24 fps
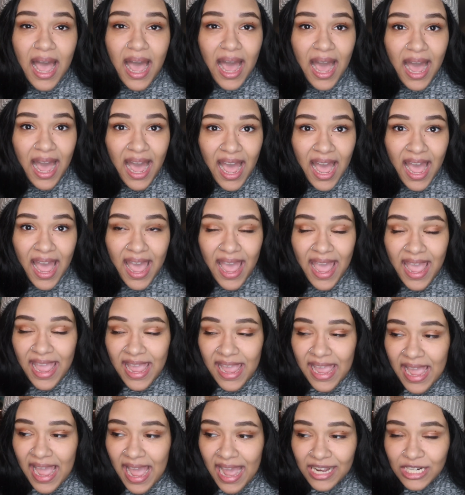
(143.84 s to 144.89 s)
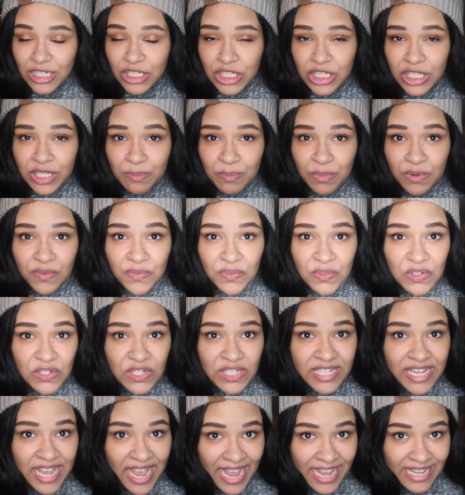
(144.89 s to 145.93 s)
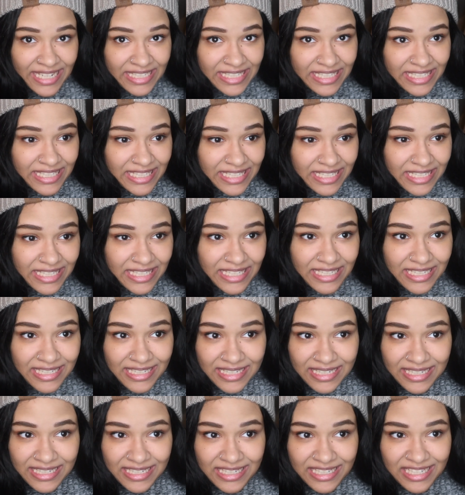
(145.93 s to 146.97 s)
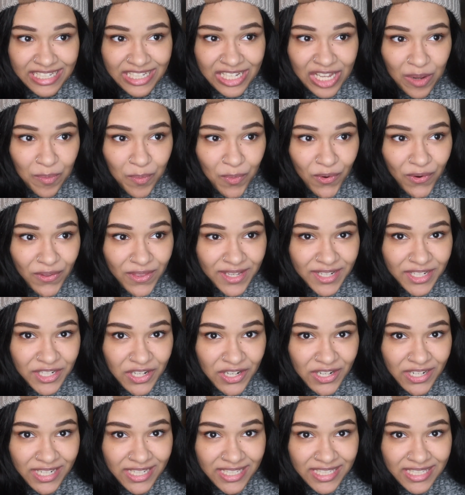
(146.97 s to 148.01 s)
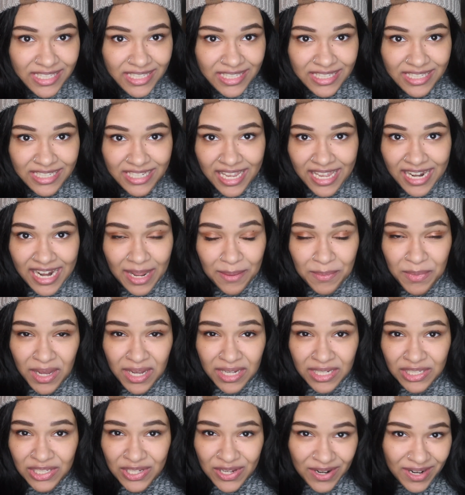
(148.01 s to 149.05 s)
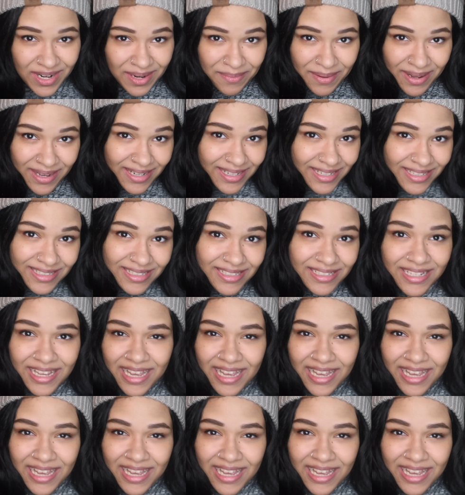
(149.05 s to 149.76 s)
I actually prefer cats a lot more than dogs, and I'm not sorry about it.